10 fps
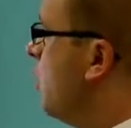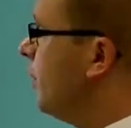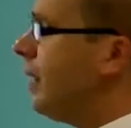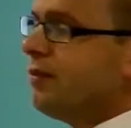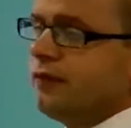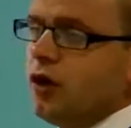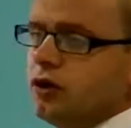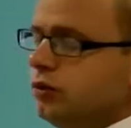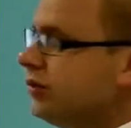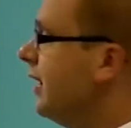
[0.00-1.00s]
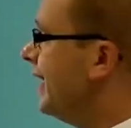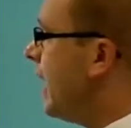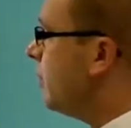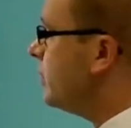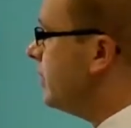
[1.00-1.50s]
We'll then provide it all to the
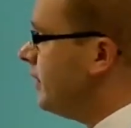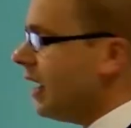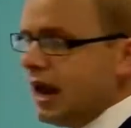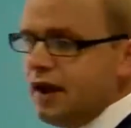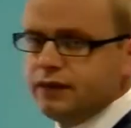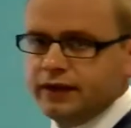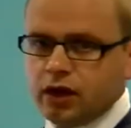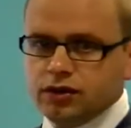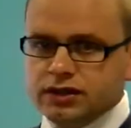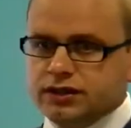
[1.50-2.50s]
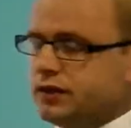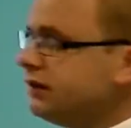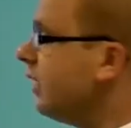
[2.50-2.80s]
accountant, everything goes into